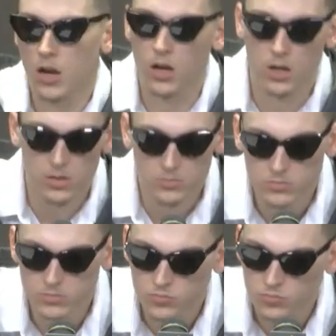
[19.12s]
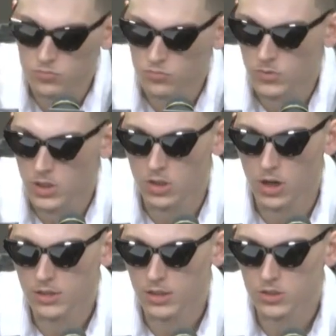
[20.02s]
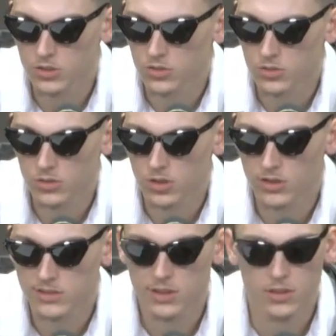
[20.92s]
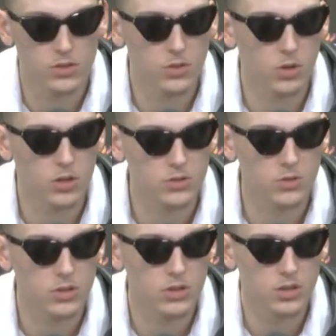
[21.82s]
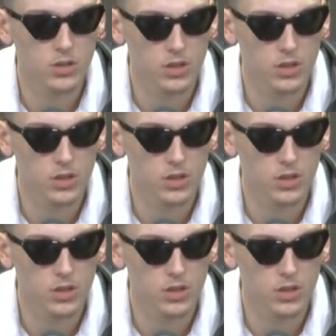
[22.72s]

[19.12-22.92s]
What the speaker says: I think just, continuing to work through it.